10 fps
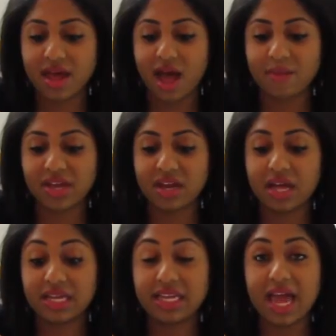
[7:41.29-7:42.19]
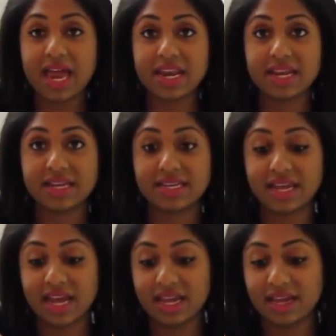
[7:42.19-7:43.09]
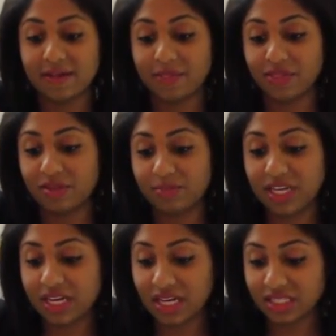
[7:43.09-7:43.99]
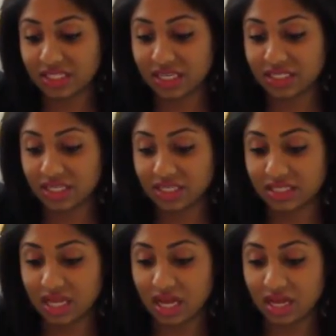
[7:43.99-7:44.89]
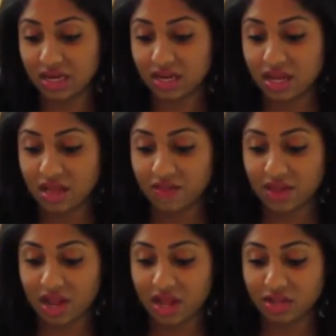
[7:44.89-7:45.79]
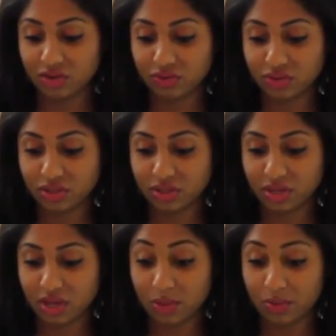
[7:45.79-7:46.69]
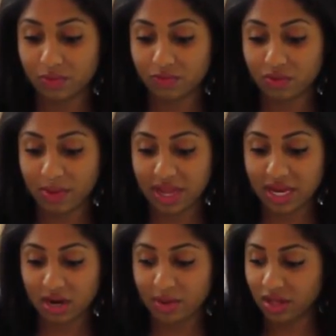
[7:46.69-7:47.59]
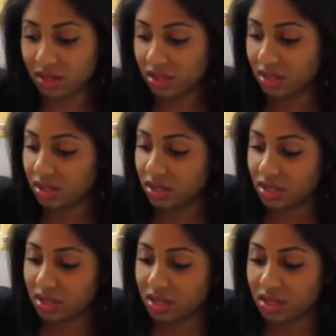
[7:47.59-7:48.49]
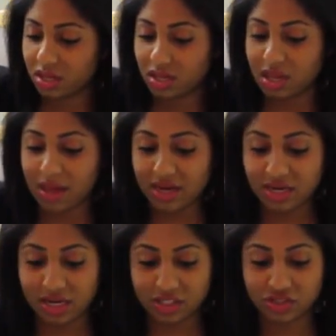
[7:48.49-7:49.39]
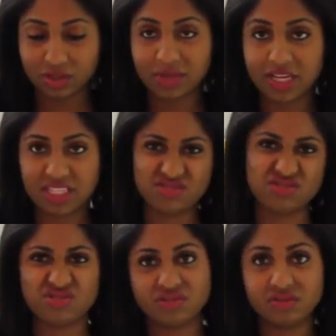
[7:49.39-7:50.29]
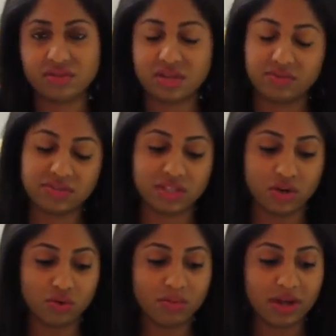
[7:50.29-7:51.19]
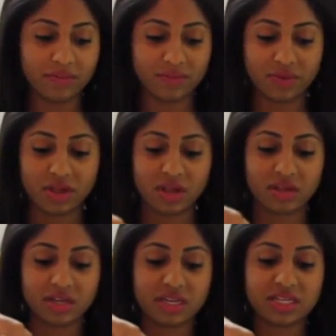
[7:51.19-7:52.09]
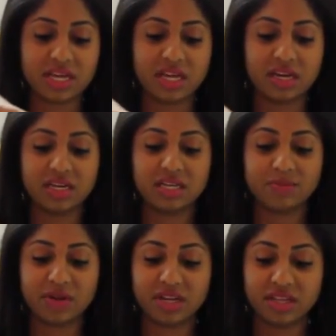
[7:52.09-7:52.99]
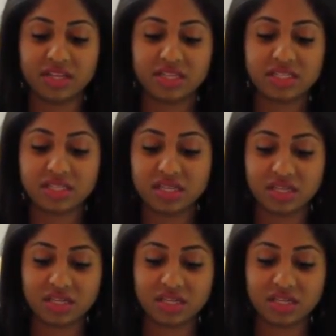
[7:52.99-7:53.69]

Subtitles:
I'm going to again take the peanuts that I set aside that I used for my caramel. I added extra because it was low, but I'm going to take it and dip it in this